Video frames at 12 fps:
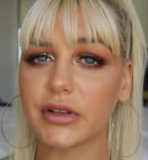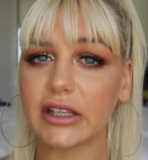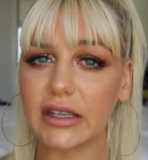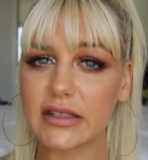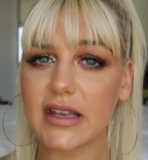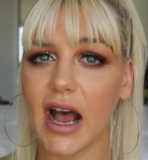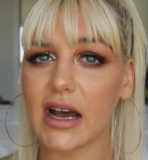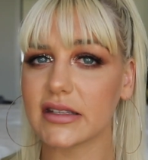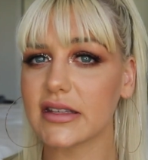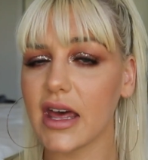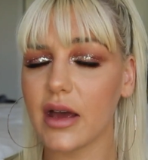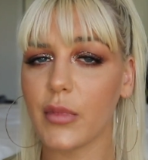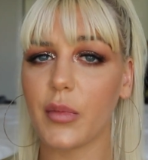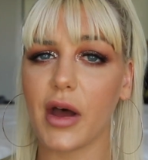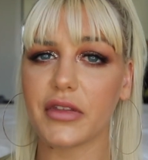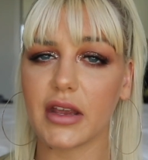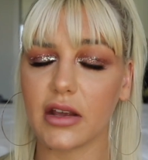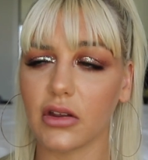please ask them
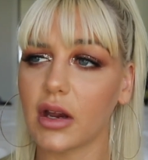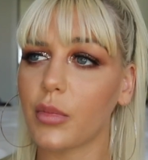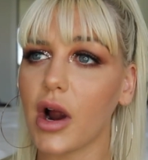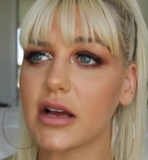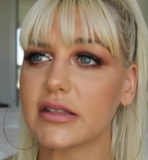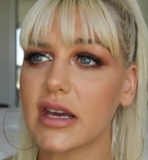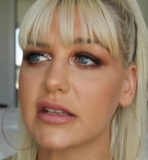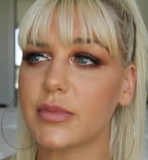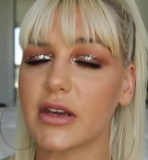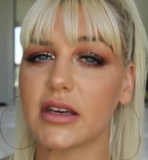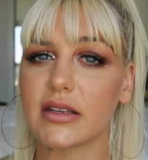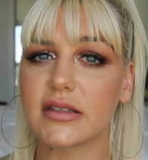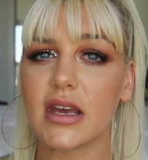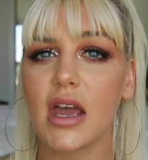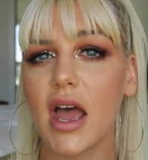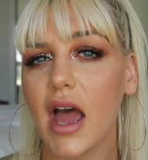about the healing process, because